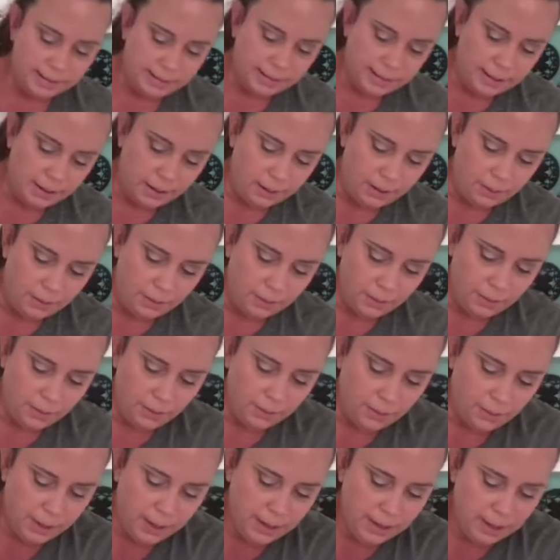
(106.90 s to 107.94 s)
So real
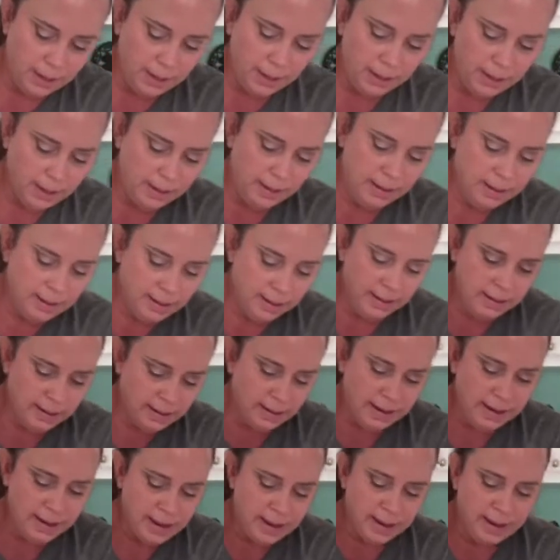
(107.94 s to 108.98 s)
quick.
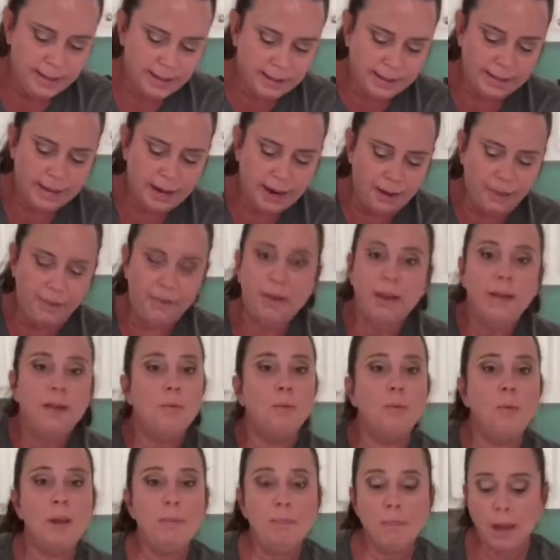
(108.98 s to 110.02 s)
So
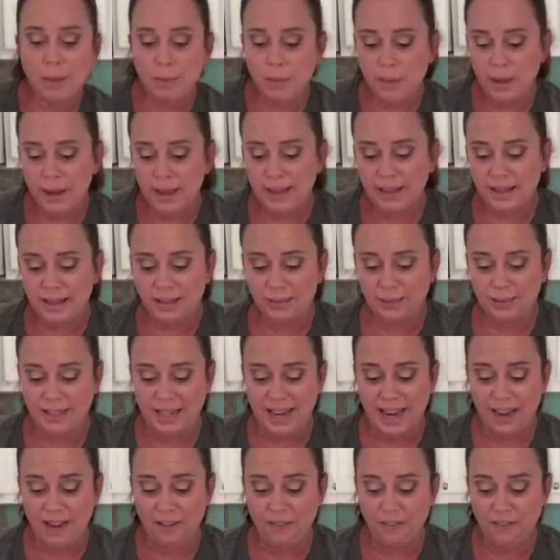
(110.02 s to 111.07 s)
one by one, this would
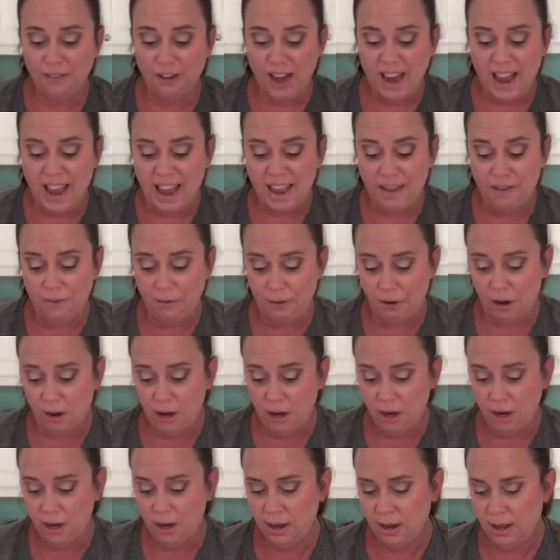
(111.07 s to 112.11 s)
take forever.